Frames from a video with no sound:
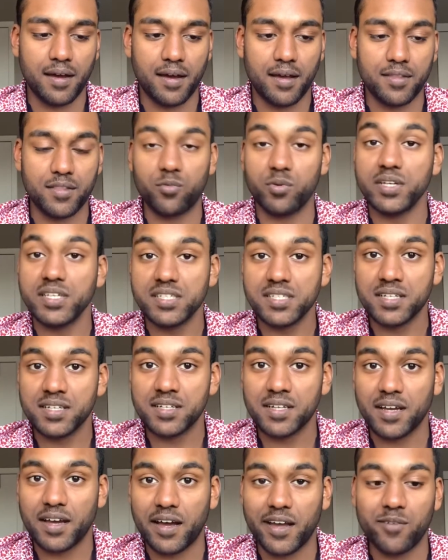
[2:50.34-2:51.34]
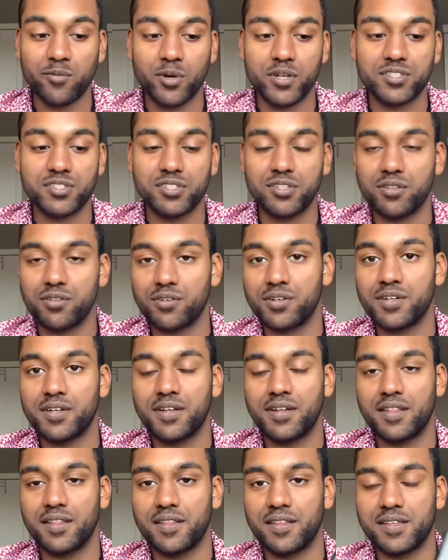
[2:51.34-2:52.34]
The reason I want to
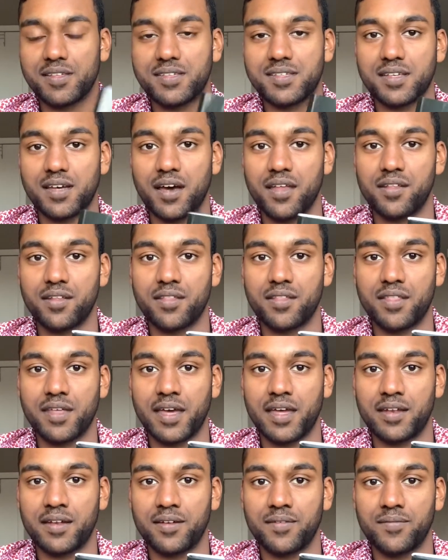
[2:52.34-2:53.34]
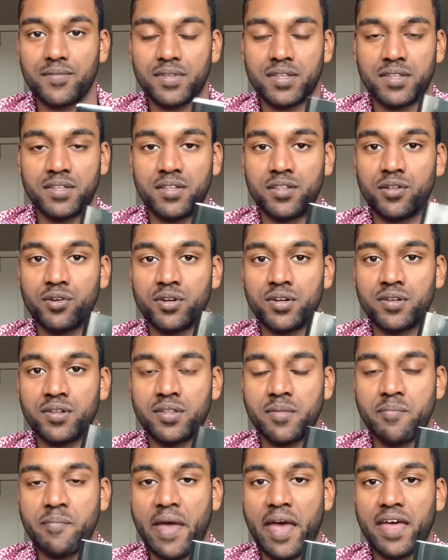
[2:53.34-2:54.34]
learn this other than to learn
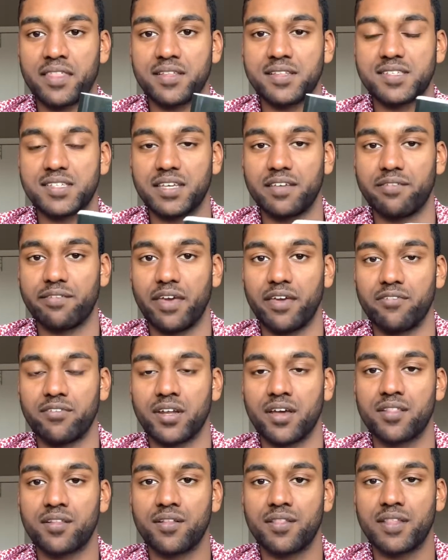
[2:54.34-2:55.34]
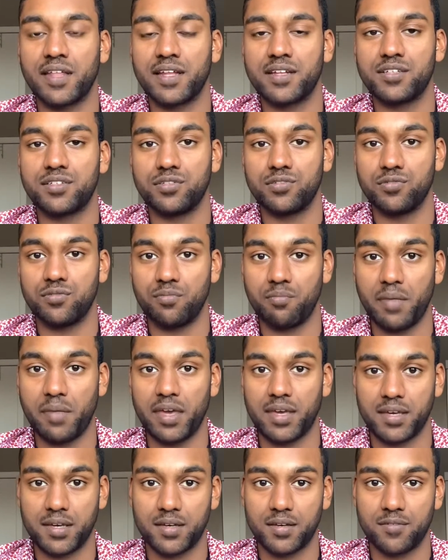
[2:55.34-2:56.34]
the math in Safe Haven other than to
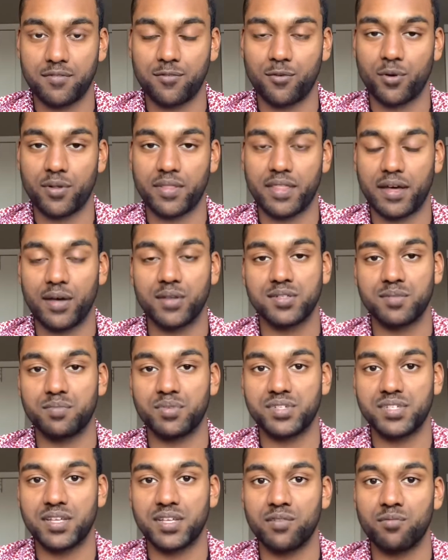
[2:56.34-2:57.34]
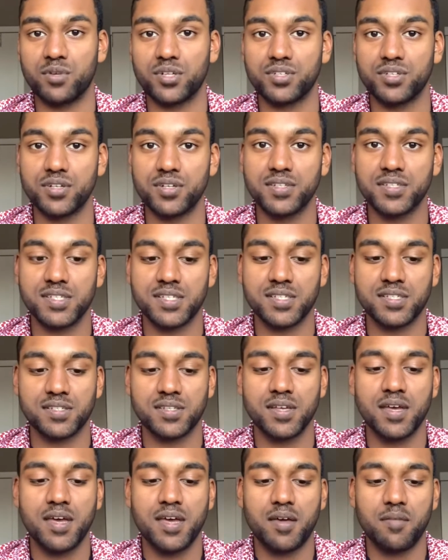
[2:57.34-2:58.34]
make 4,000% returns
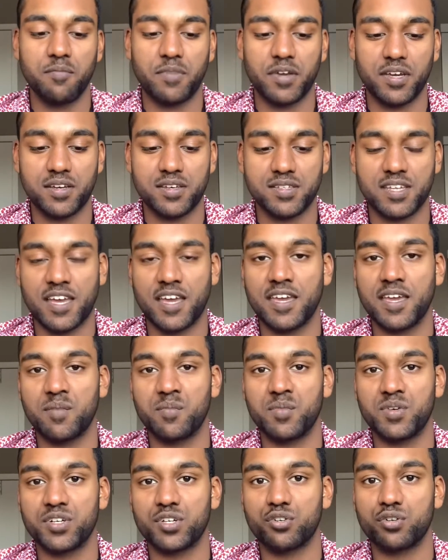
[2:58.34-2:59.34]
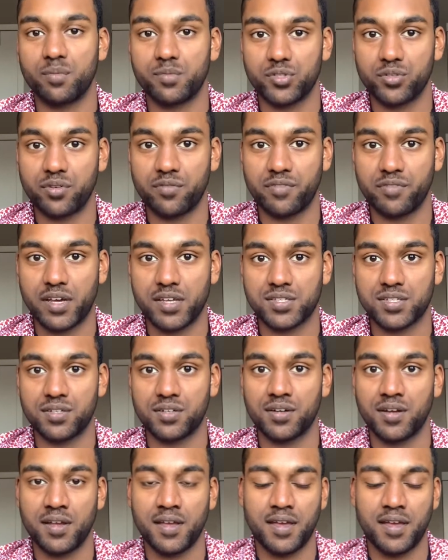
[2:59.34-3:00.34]
is because I am a crypto investor.